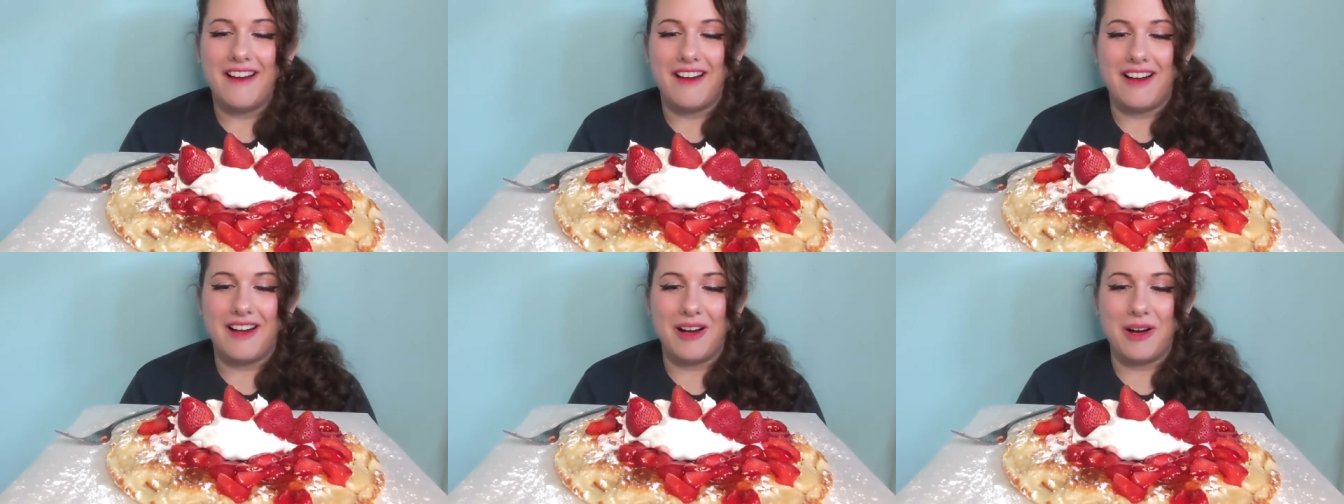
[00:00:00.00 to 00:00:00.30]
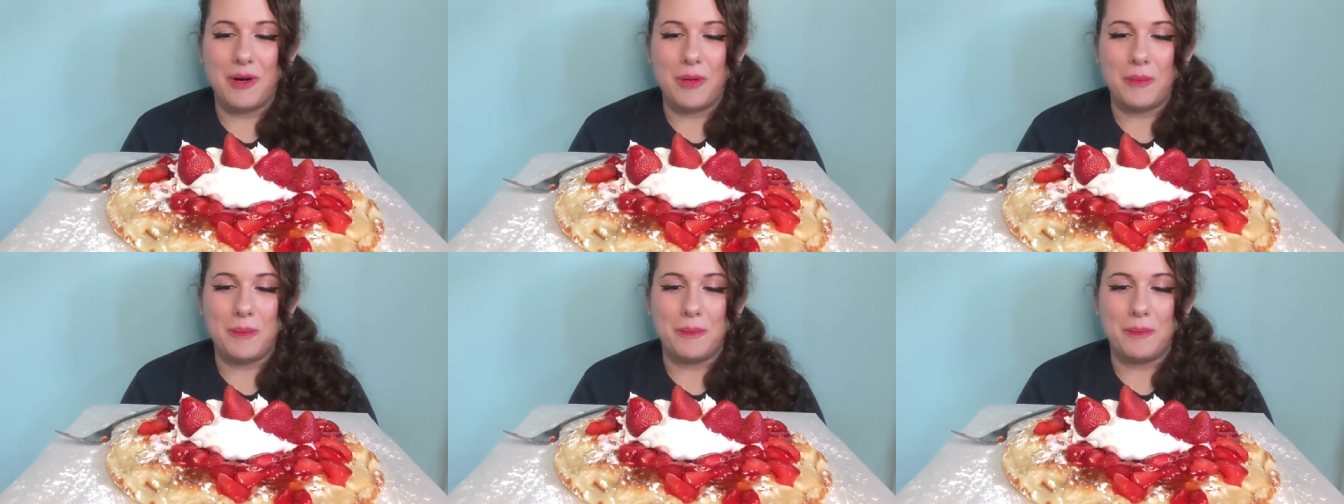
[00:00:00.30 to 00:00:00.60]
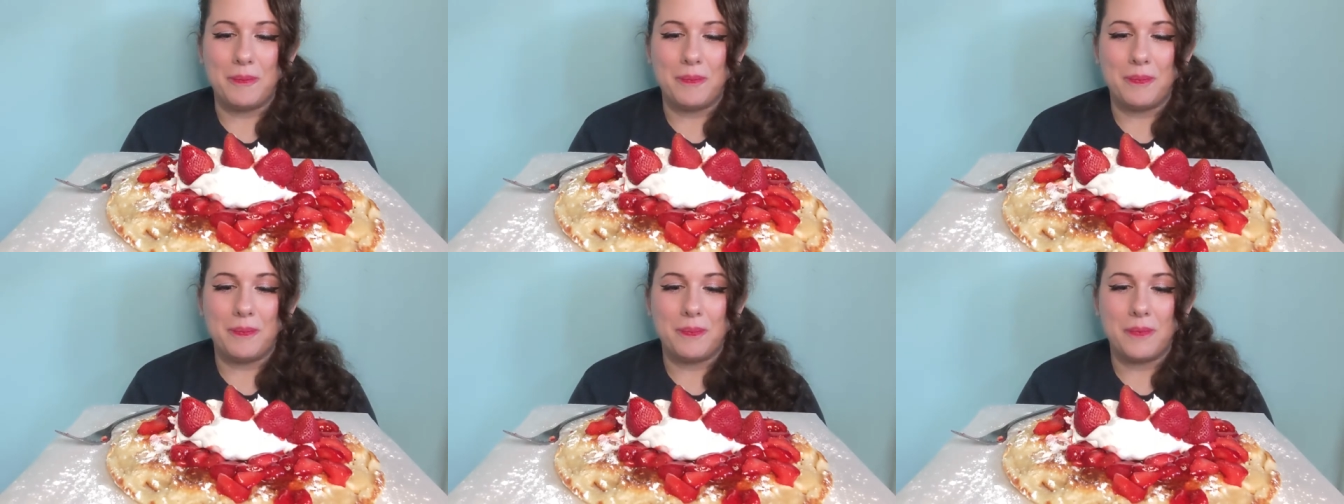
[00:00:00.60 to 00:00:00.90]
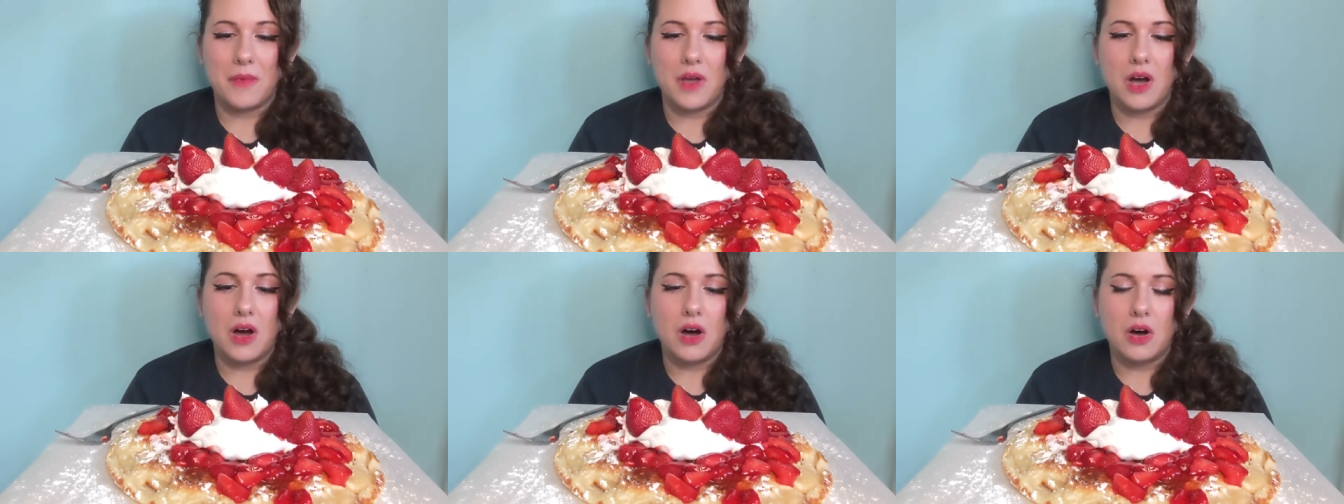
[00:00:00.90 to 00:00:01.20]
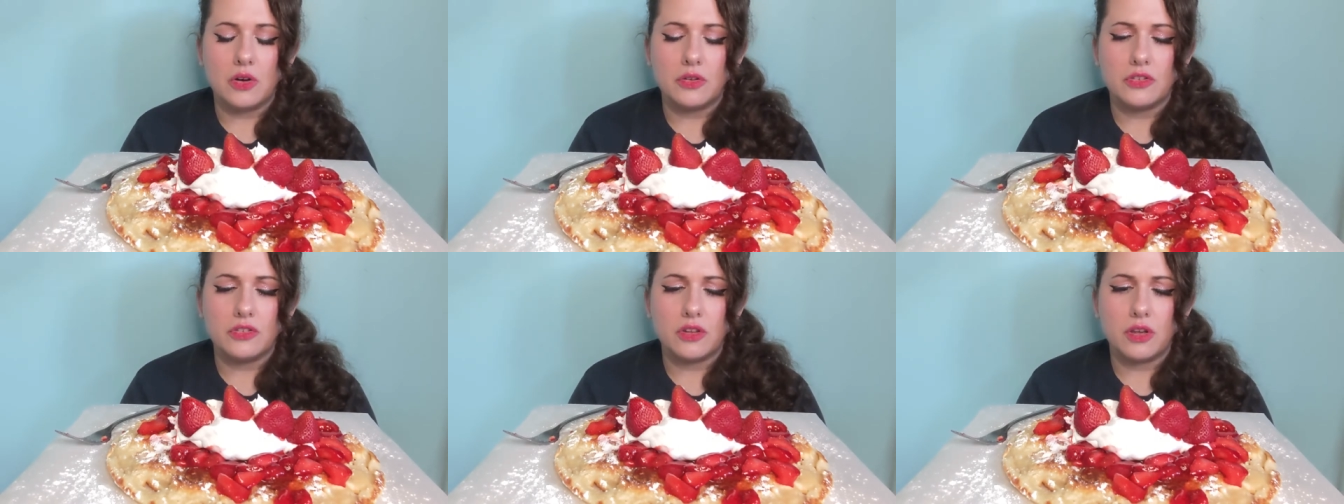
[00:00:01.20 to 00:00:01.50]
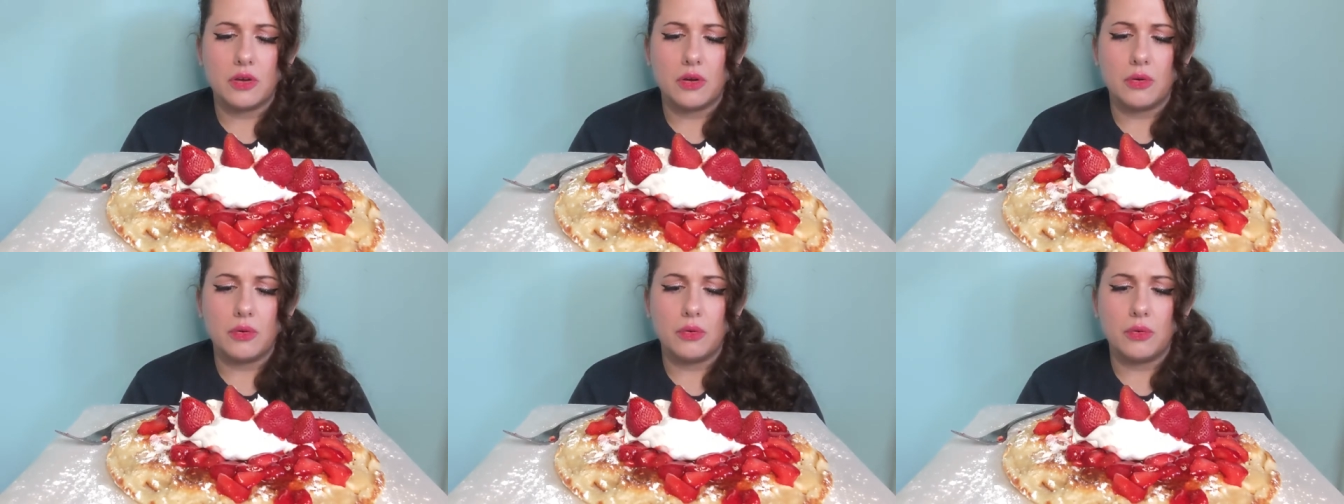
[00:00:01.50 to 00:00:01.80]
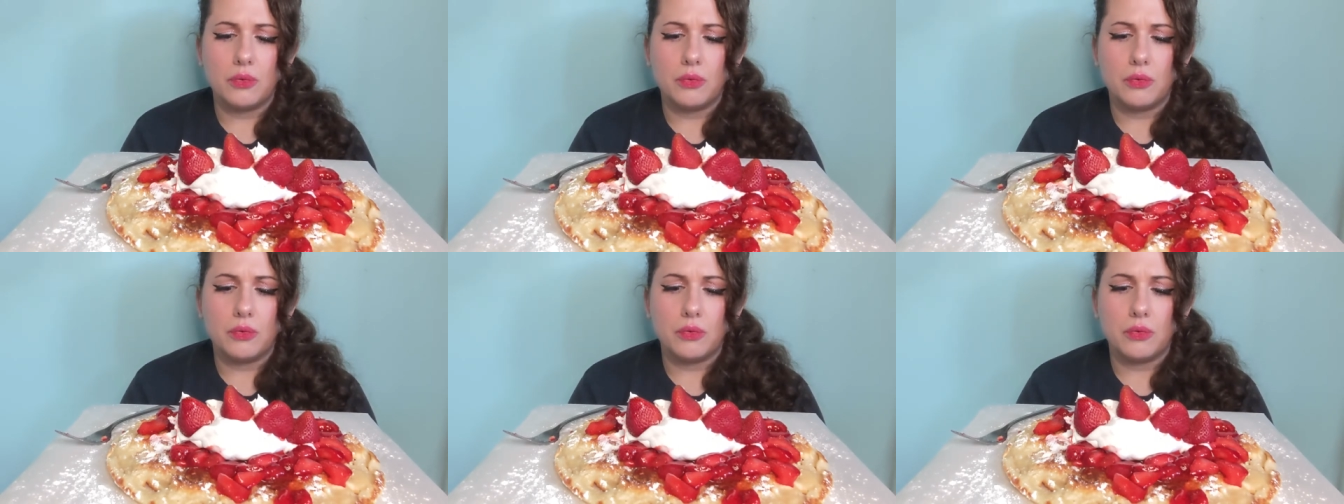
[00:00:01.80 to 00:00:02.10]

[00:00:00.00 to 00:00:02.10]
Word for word: Um, also,